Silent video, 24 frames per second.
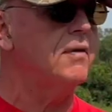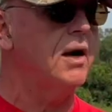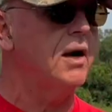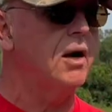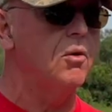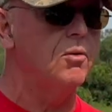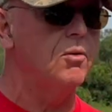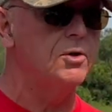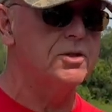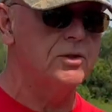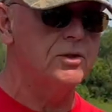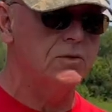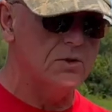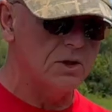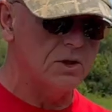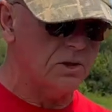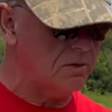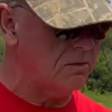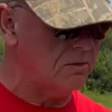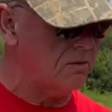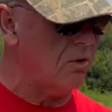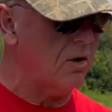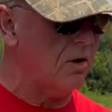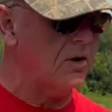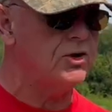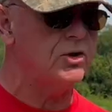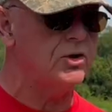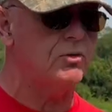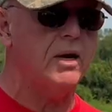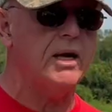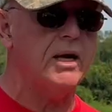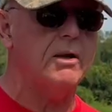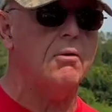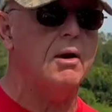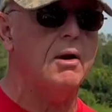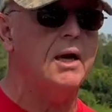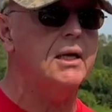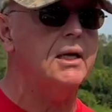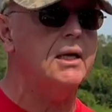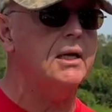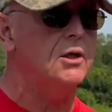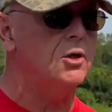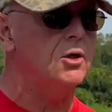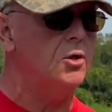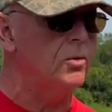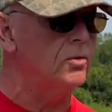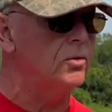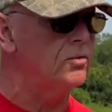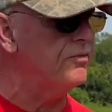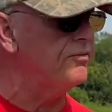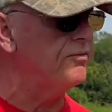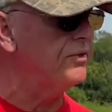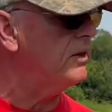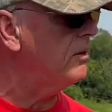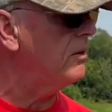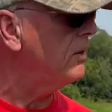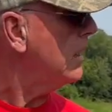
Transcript: I always just straight crank it and go into a figure